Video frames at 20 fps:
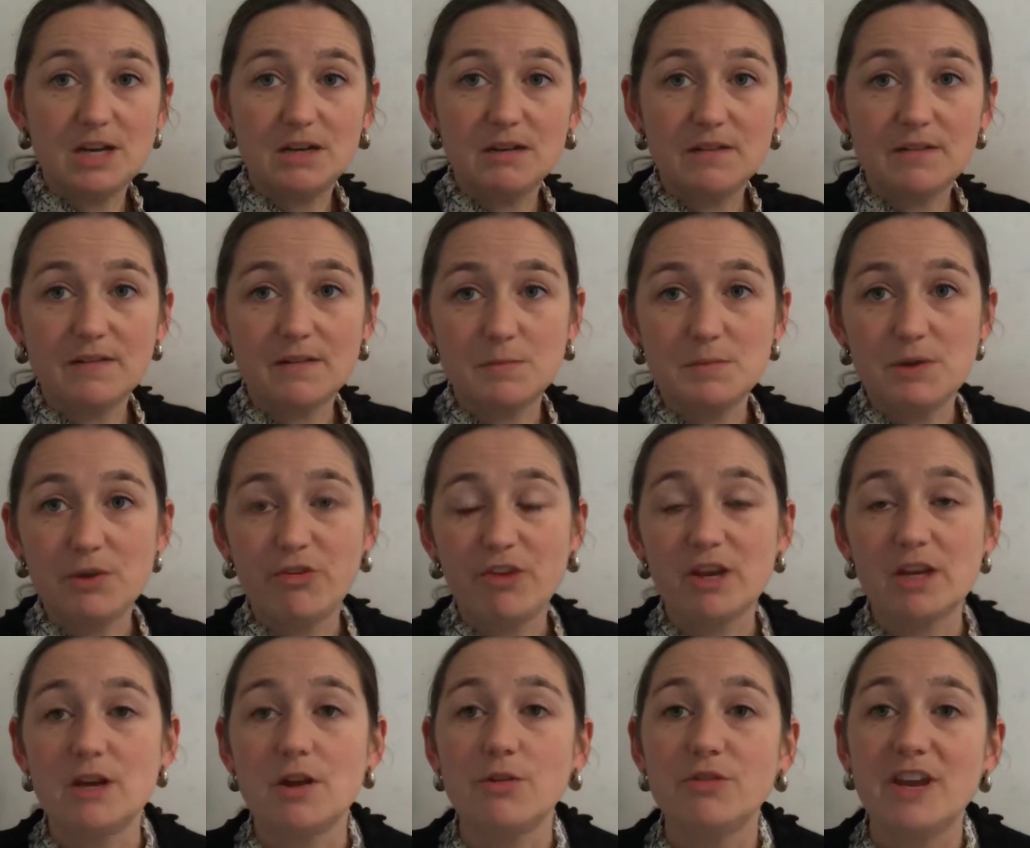some
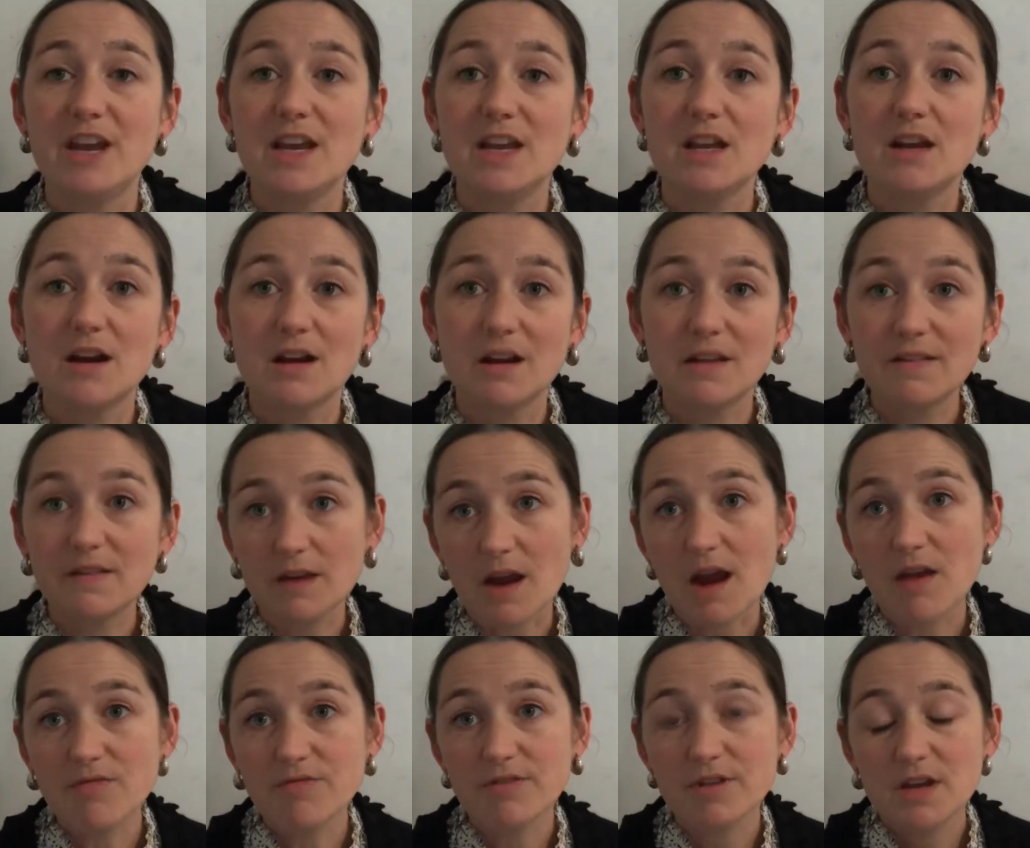music notated on a
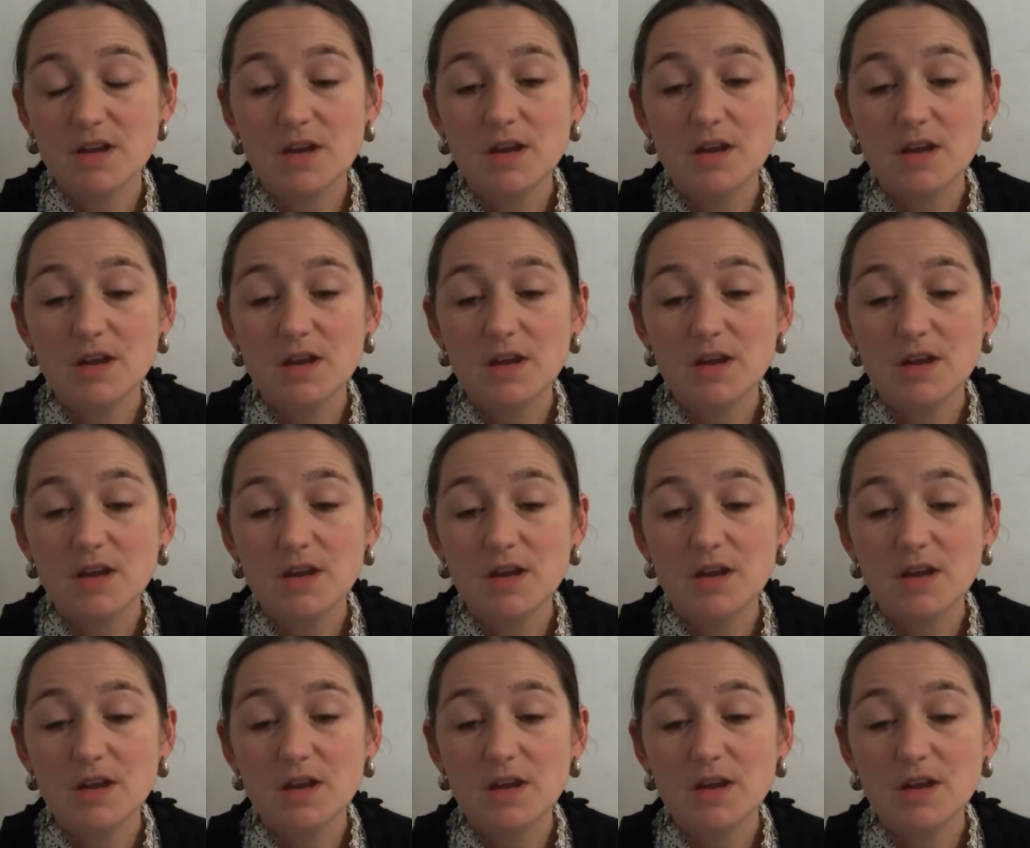staff.